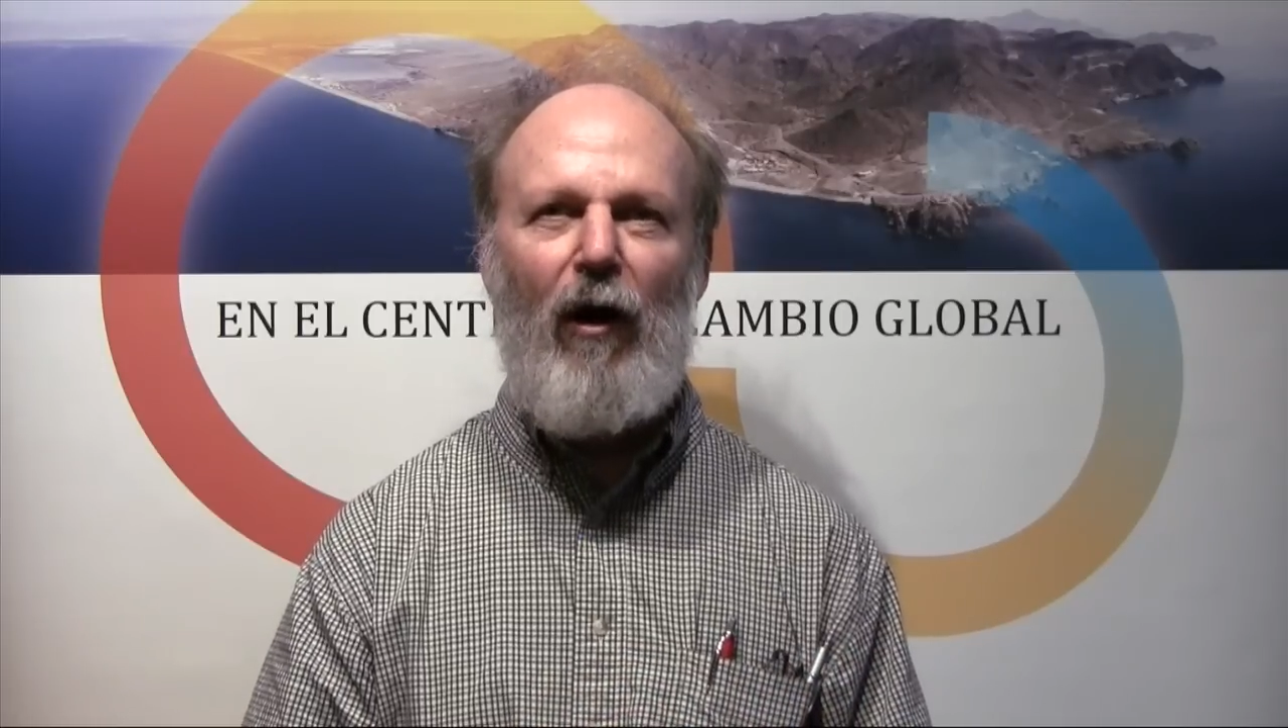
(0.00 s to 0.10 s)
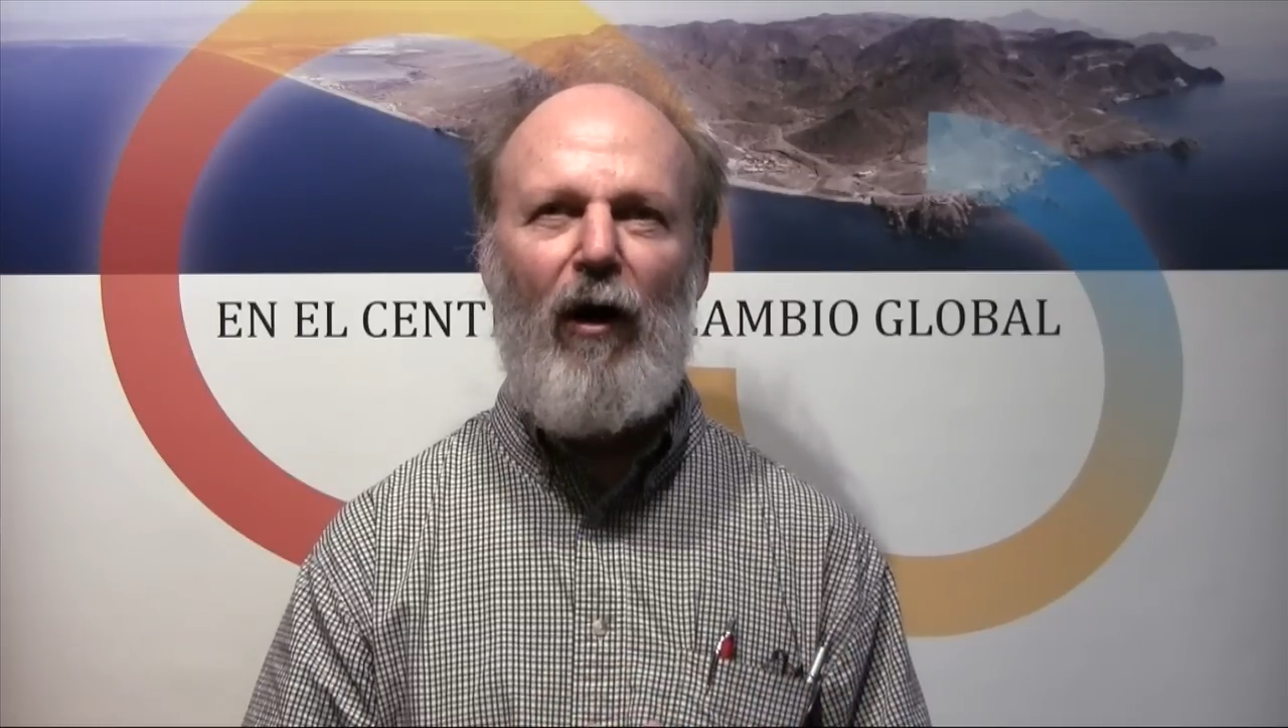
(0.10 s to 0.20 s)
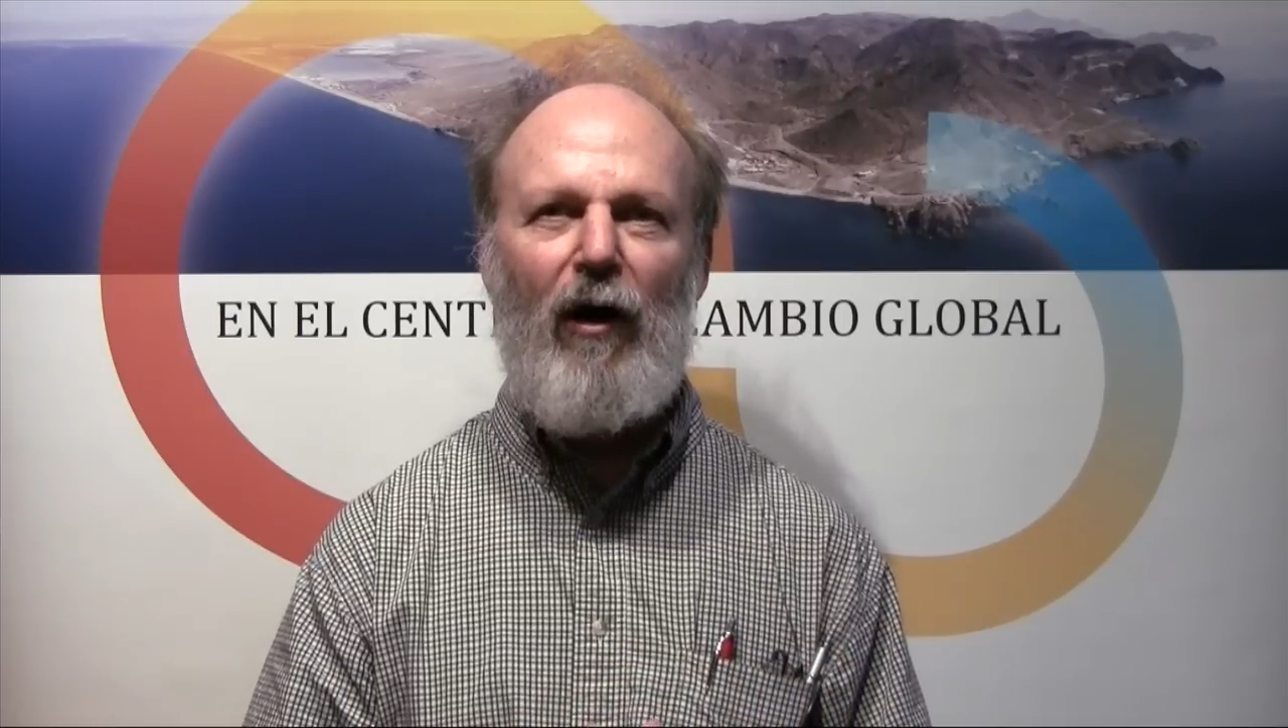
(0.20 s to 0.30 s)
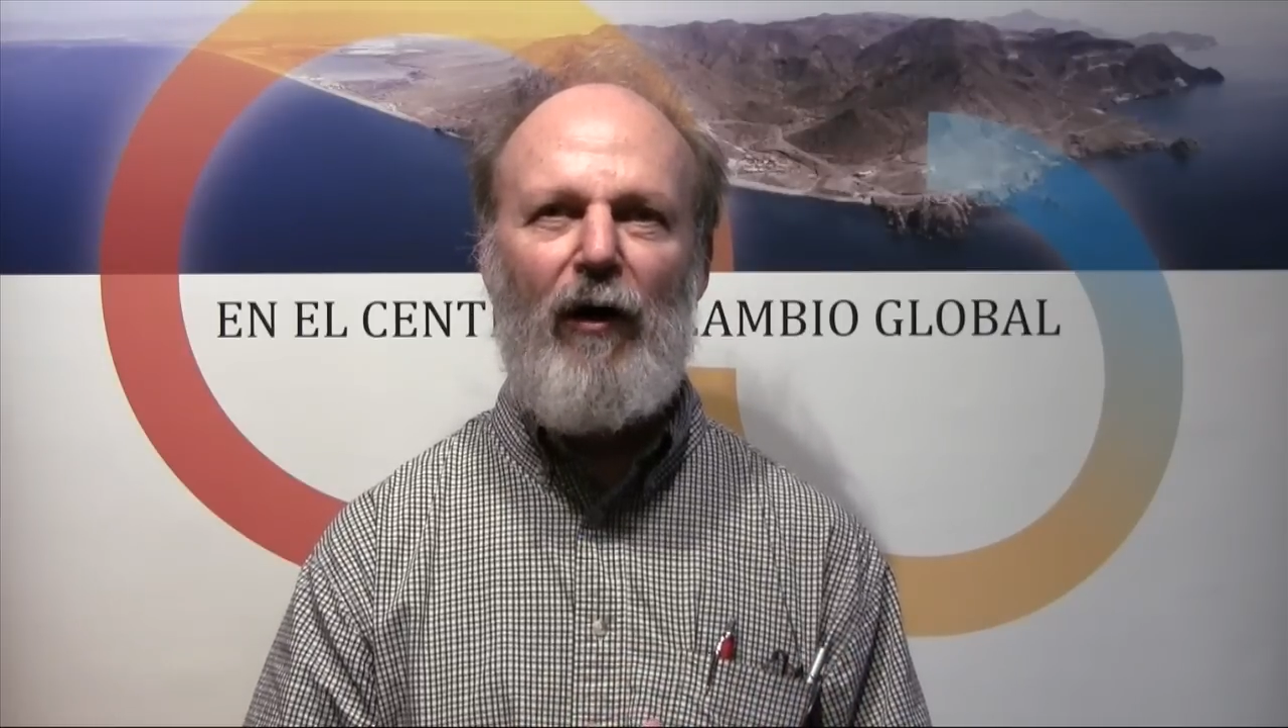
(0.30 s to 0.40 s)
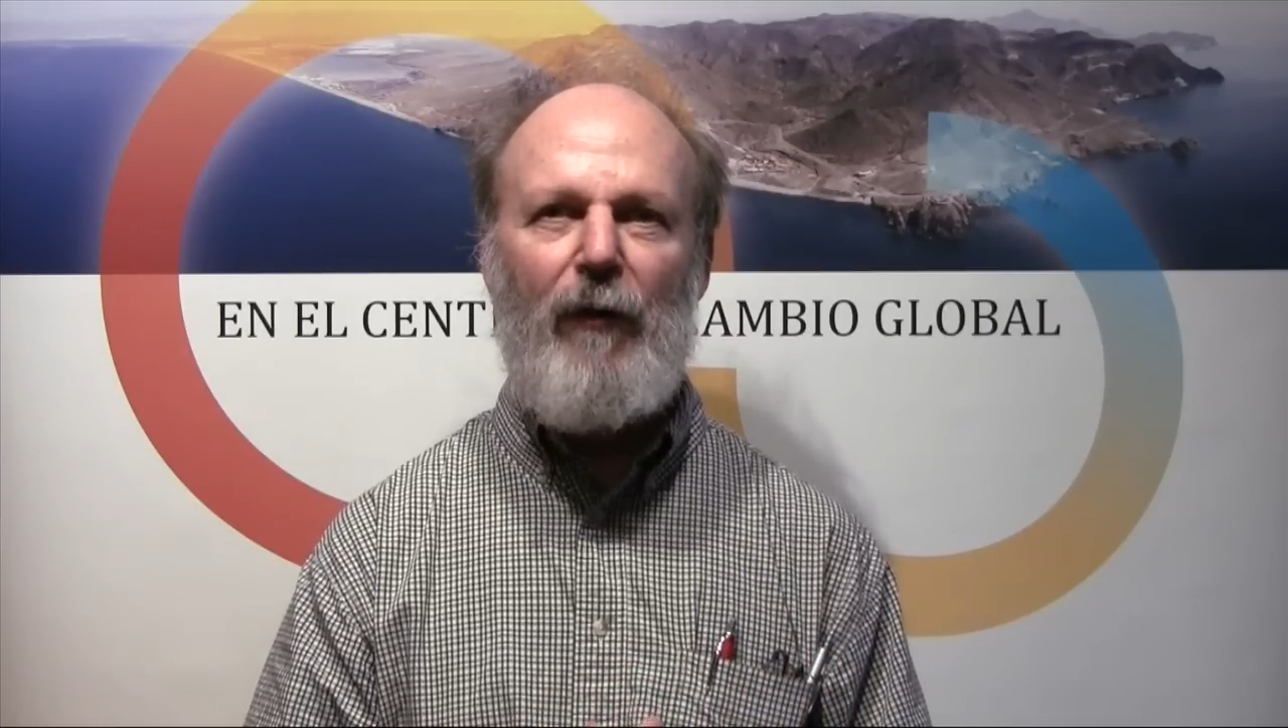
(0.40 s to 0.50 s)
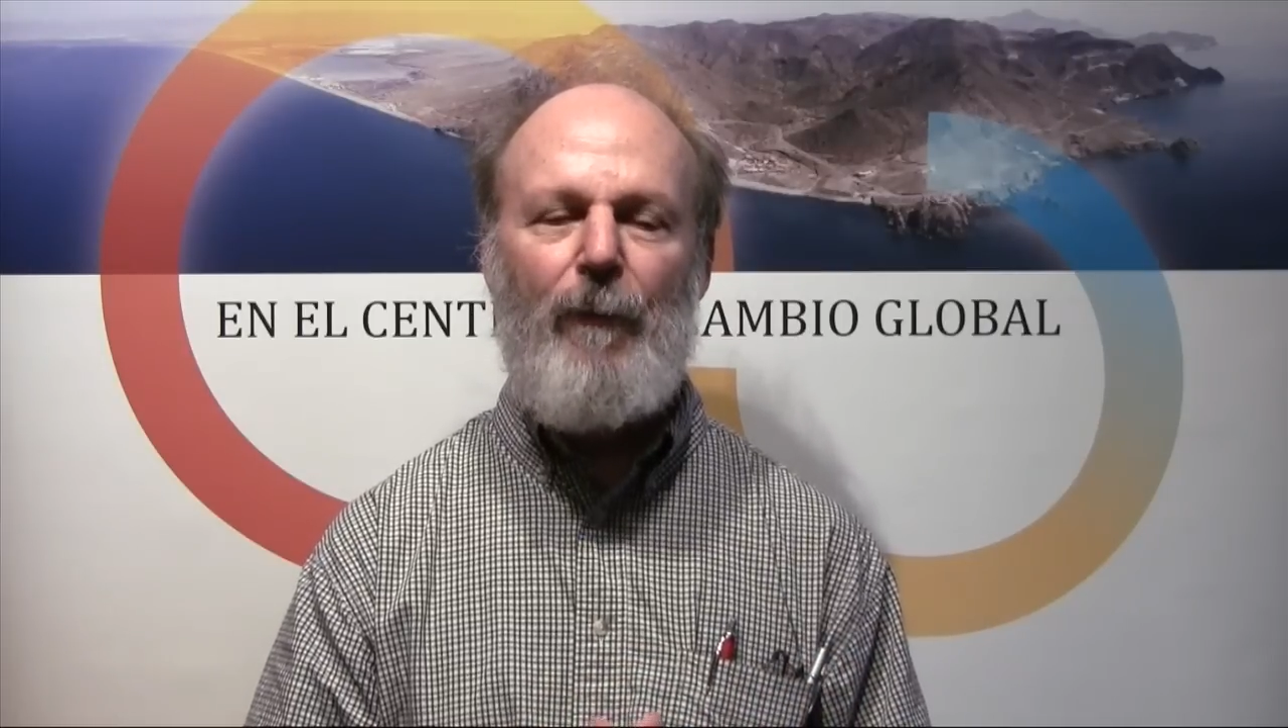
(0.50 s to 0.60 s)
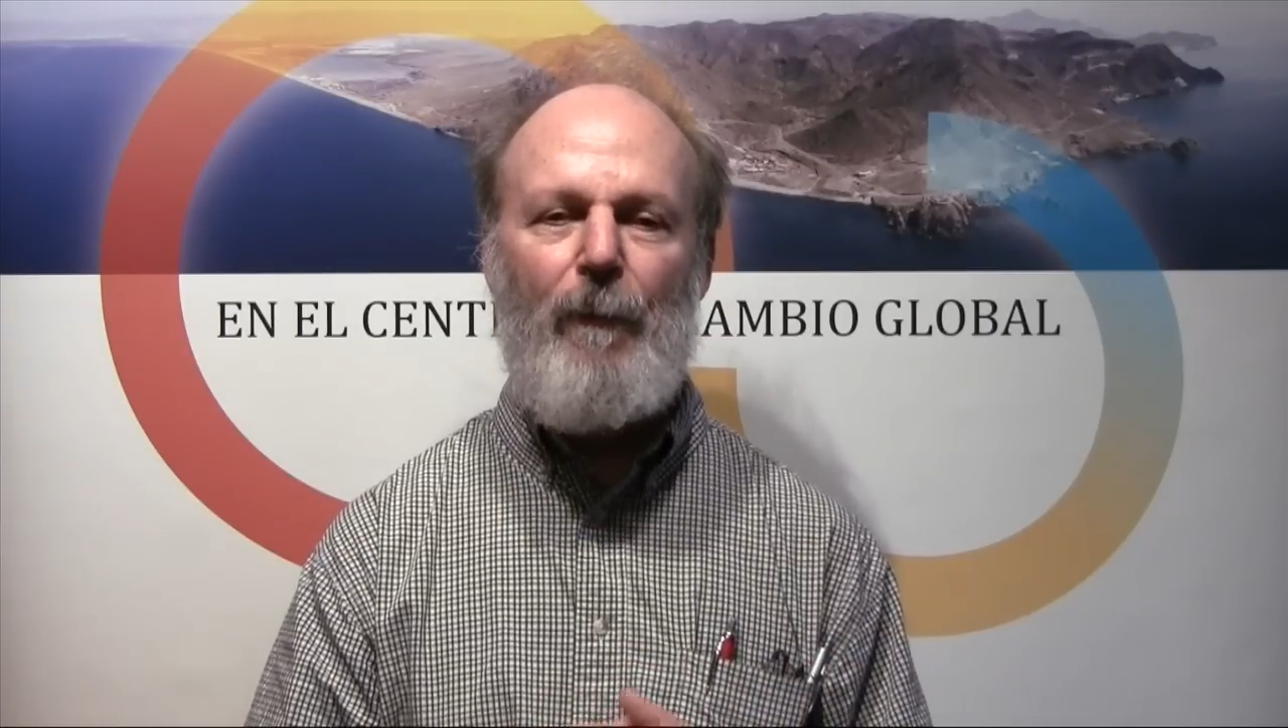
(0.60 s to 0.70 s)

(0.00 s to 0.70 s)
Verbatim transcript: uh,